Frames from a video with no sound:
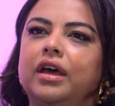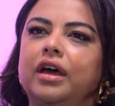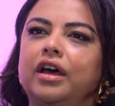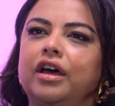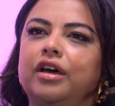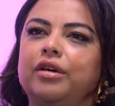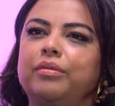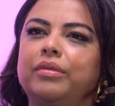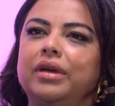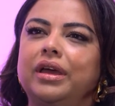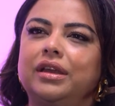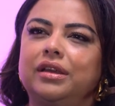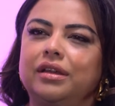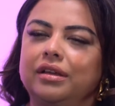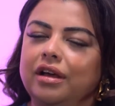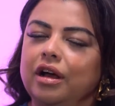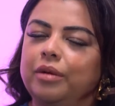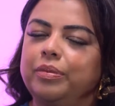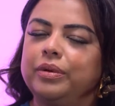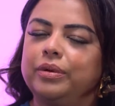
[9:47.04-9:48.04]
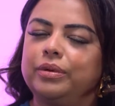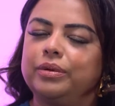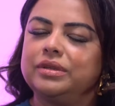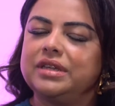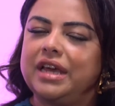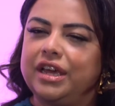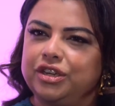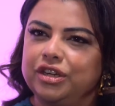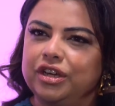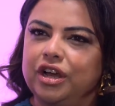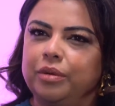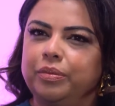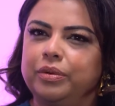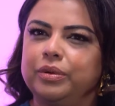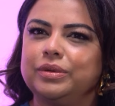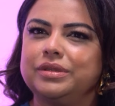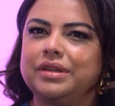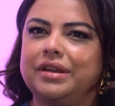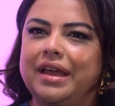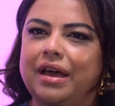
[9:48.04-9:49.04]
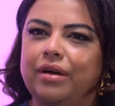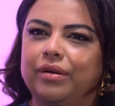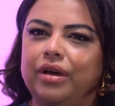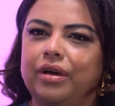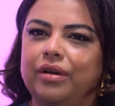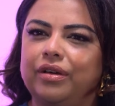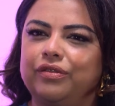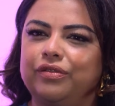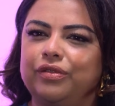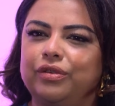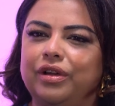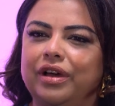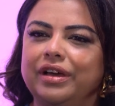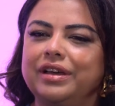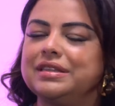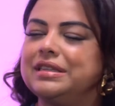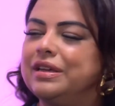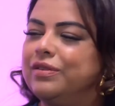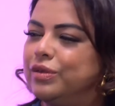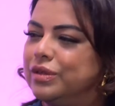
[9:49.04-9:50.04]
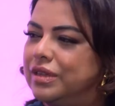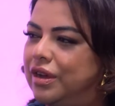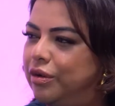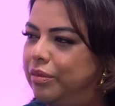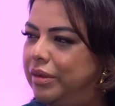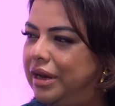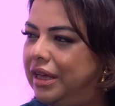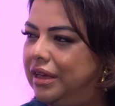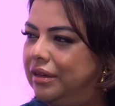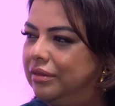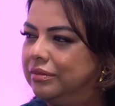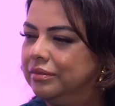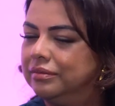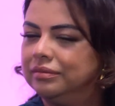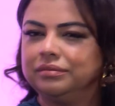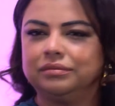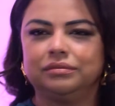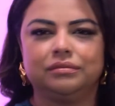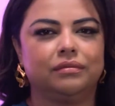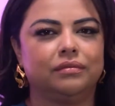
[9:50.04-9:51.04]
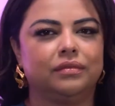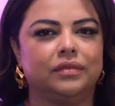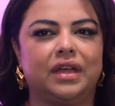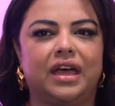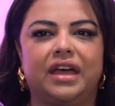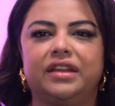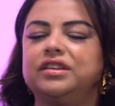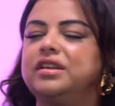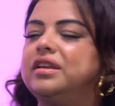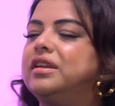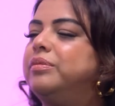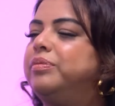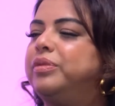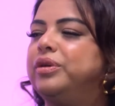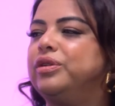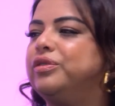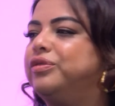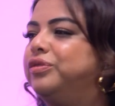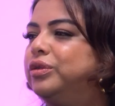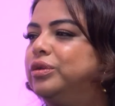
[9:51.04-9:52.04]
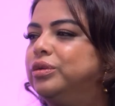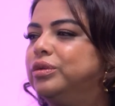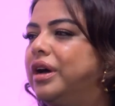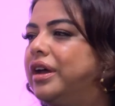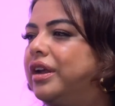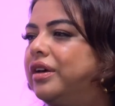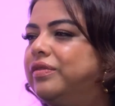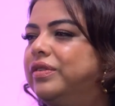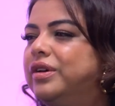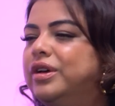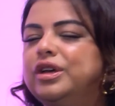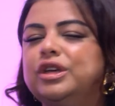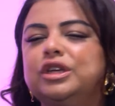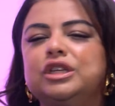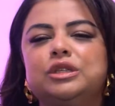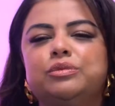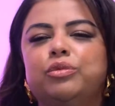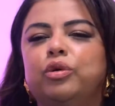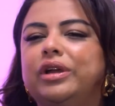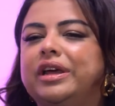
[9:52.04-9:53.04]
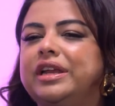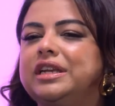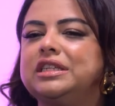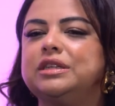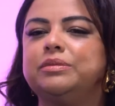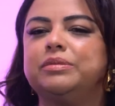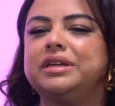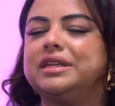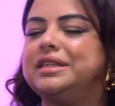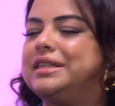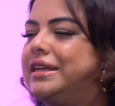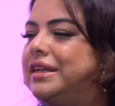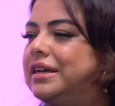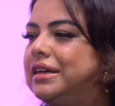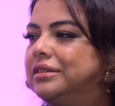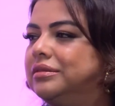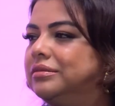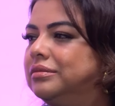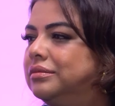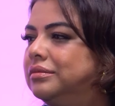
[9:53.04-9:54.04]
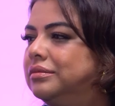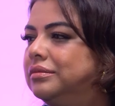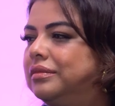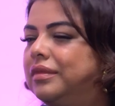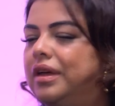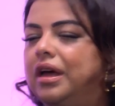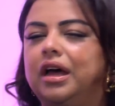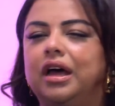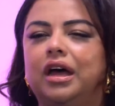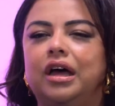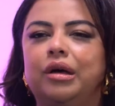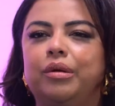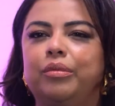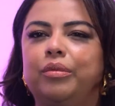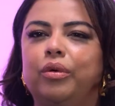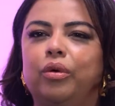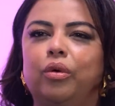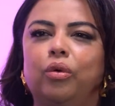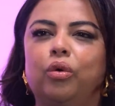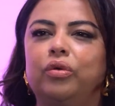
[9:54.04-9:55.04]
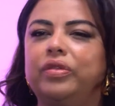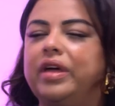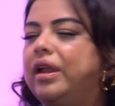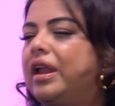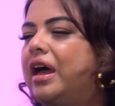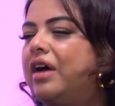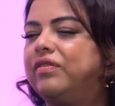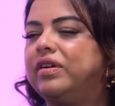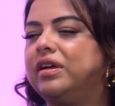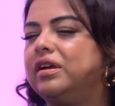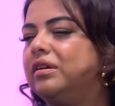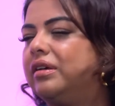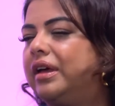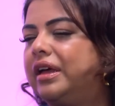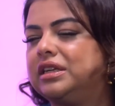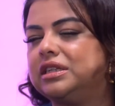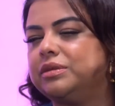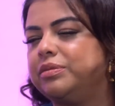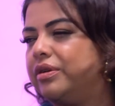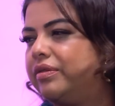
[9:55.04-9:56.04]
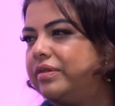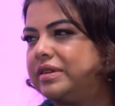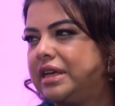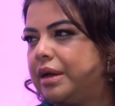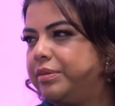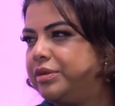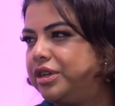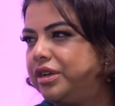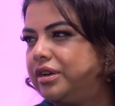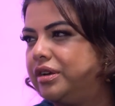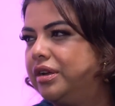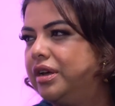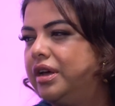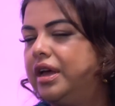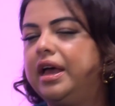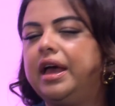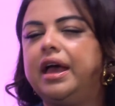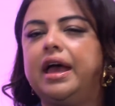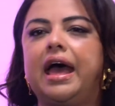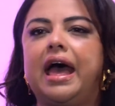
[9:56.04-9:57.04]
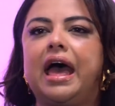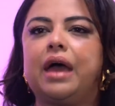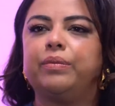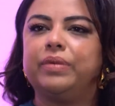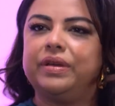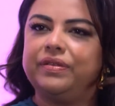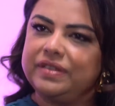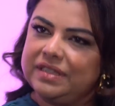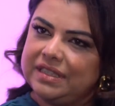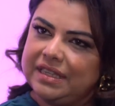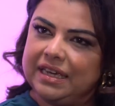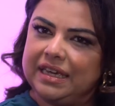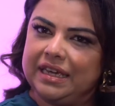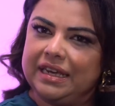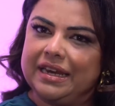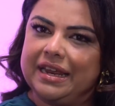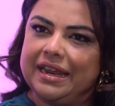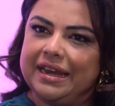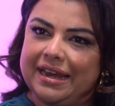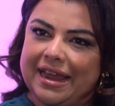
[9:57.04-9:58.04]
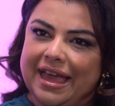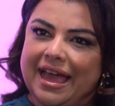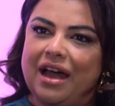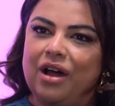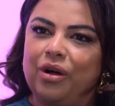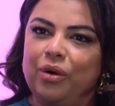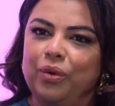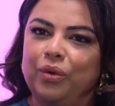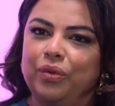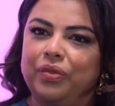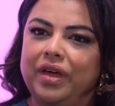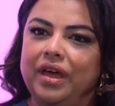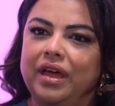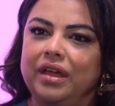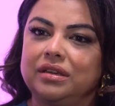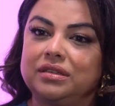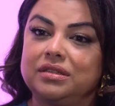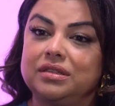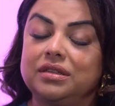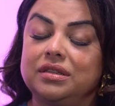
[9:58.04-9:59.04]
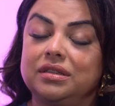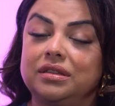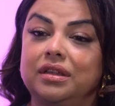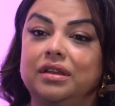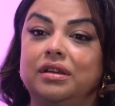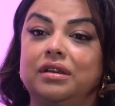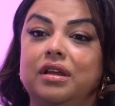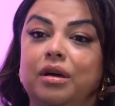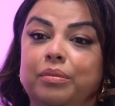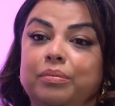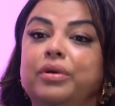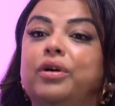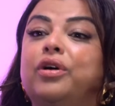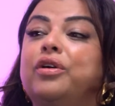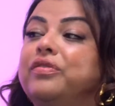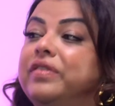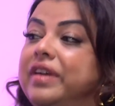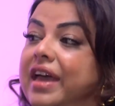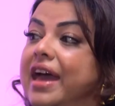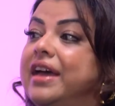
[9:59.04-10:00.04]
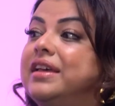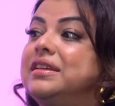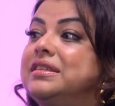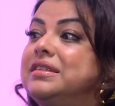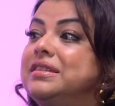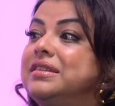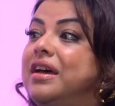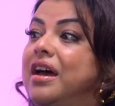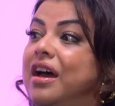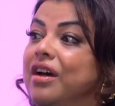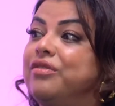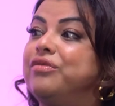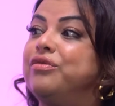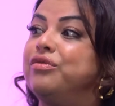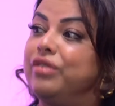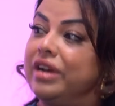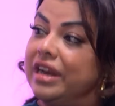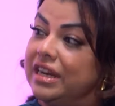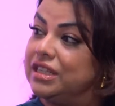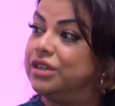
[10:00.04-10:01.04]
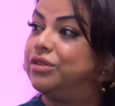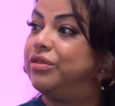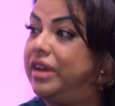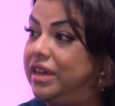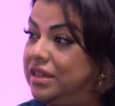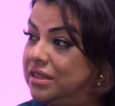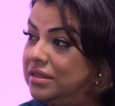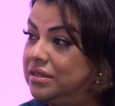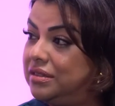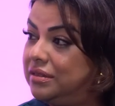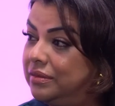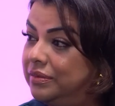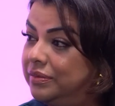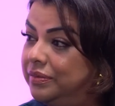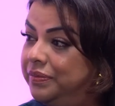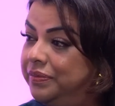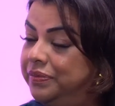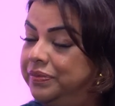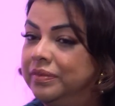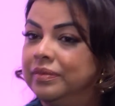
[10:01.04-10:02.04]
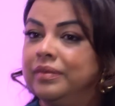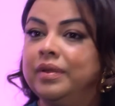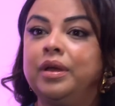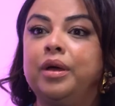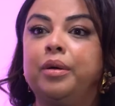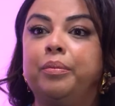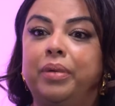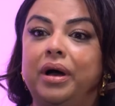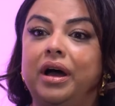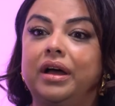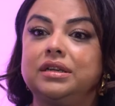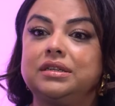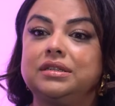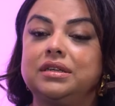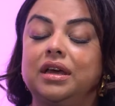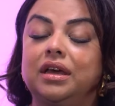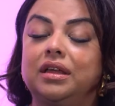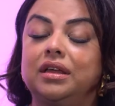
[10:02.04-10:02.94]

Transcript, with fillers: um, Indian couples, Asian couples are now going for like a civil ceremony mm. and then a beautiful kind of small, intimate dinner. Mm-hmm. Um, or they'll have an intimate reception. Right. And we've seen now that the number of guests have really decreased. Yes. But